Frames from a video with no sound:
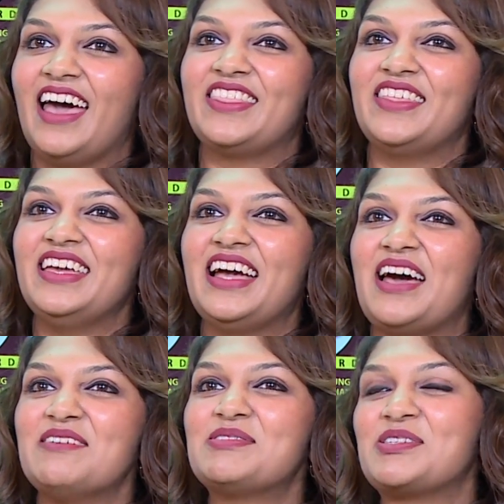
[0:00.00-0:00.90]
I think
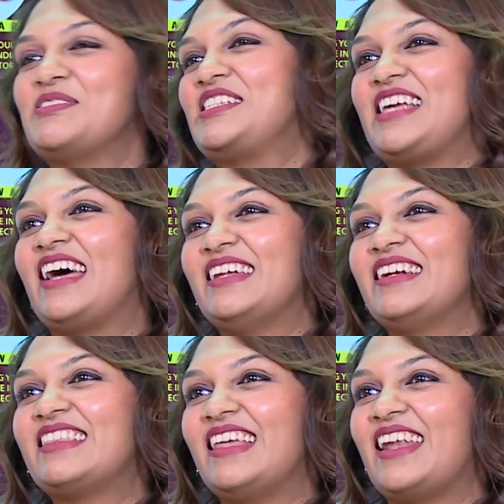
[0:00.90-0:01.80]
I'm so
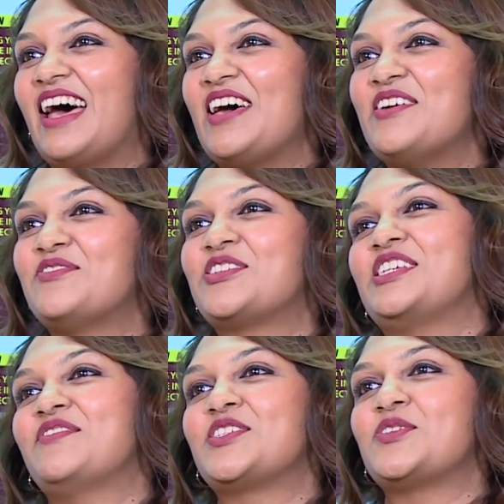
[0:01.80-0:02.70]
ecstatic that I have
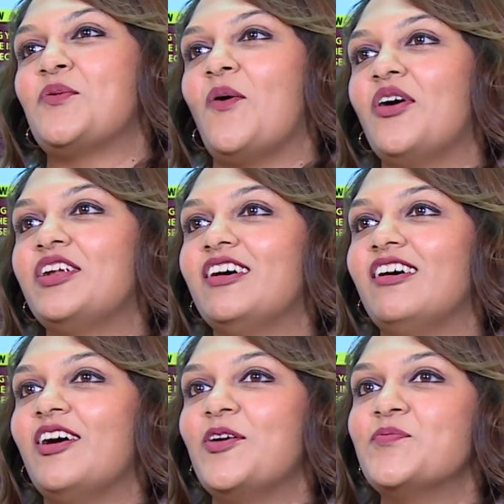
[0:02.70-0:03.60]
received this award.
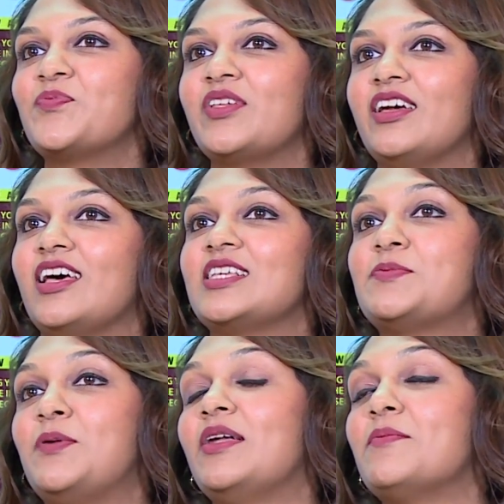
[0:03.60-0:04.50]
It
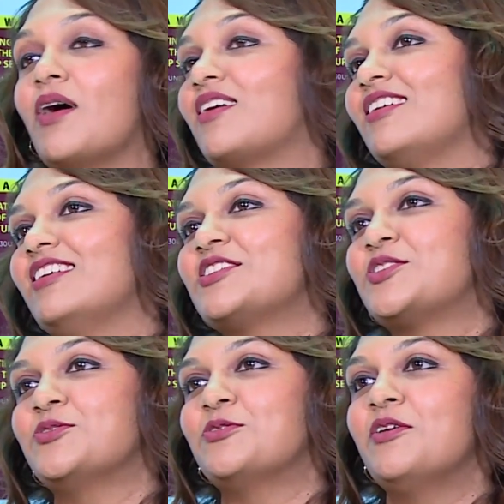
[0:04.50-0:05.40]
has been a bucket list
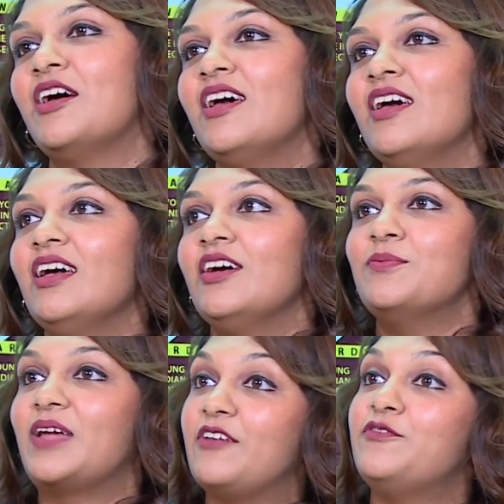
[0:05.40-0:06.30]
to
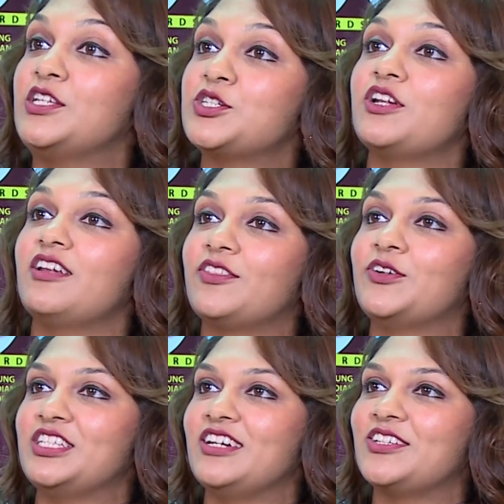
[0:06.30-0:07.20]
get featured in a
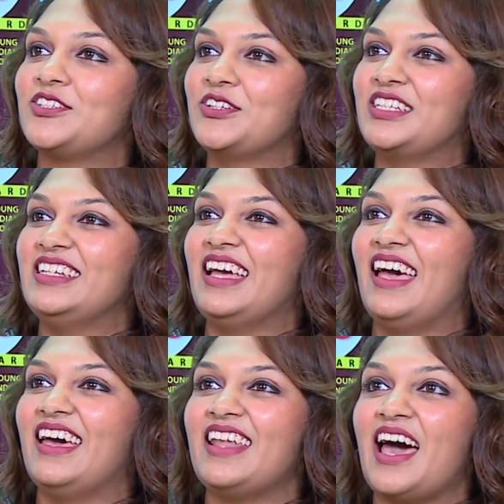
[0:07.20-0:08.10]
30 under 30,
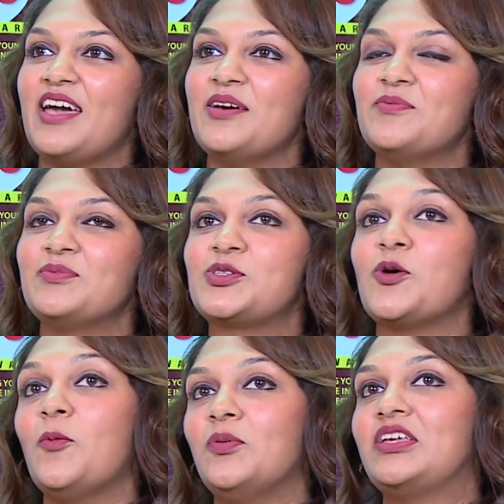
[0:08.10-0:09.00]
and I am
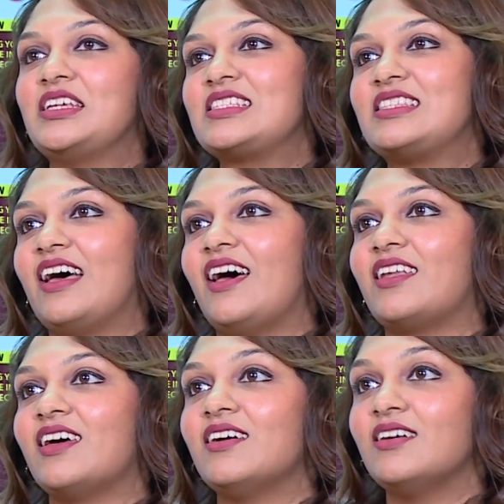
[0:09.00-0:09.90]
so pleased
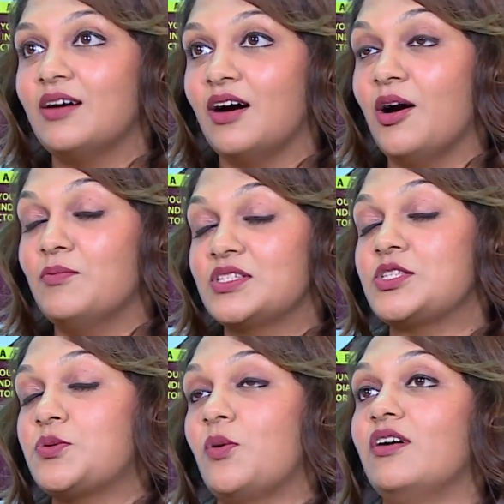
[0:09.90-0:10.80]
that
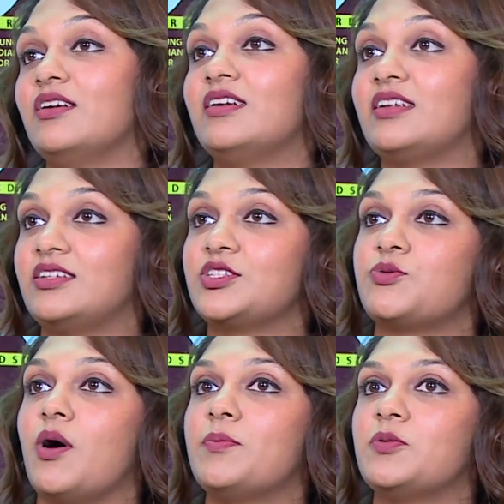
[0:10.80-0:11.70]
Businessworld
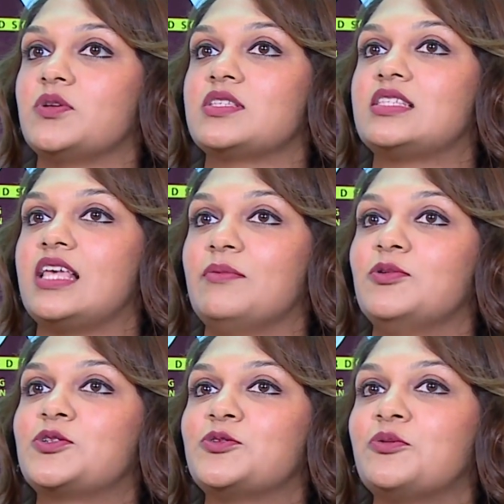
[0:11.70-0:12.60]
Disrupt was
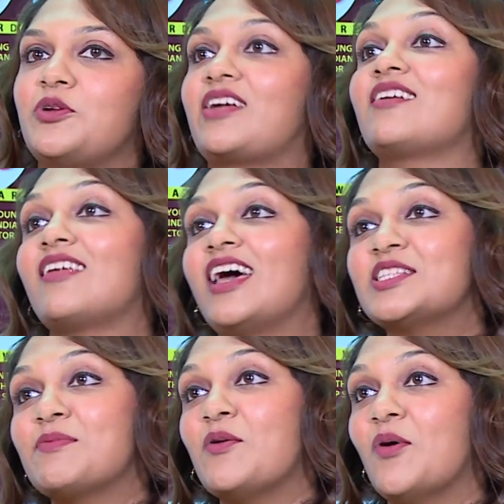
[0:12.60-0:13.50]
able to
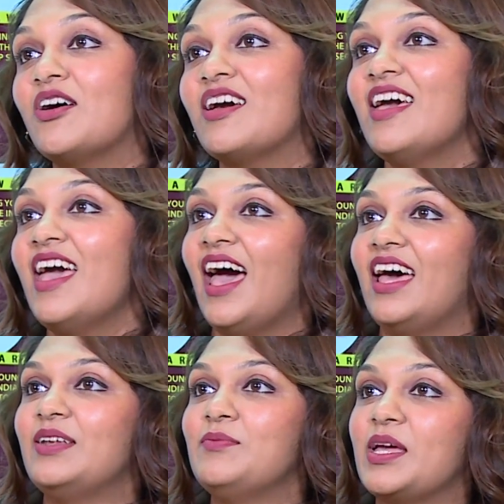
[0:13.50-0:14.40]
recognize my work
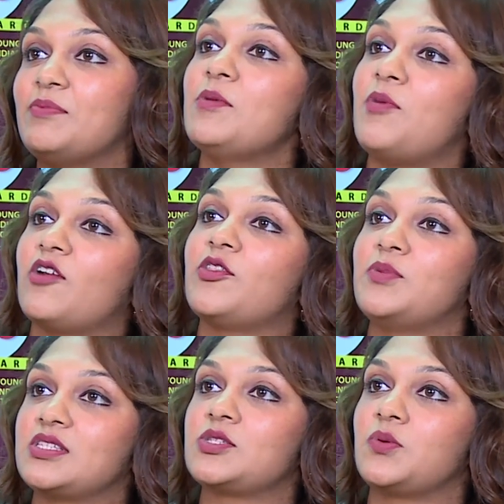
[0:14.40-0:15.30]
and make me a part of
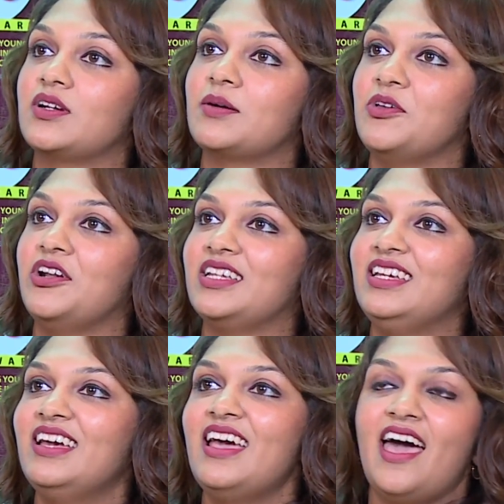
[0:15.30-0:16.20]
the Businessworld
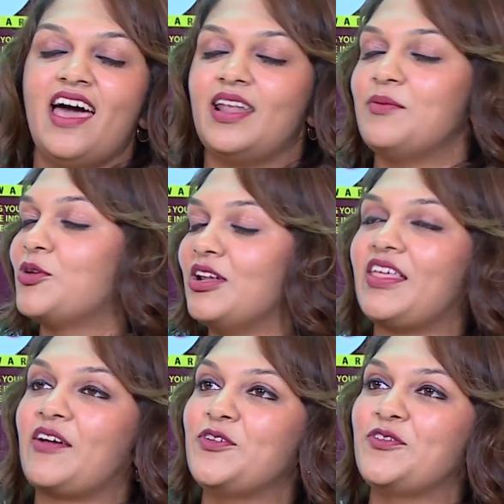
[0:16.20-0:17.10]
community, and I'm really
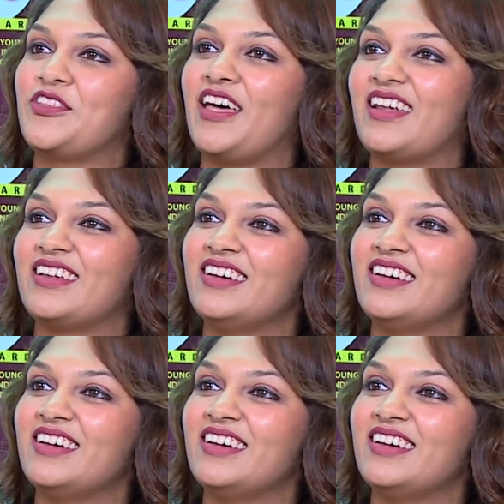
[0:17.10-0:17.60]
thankful for that.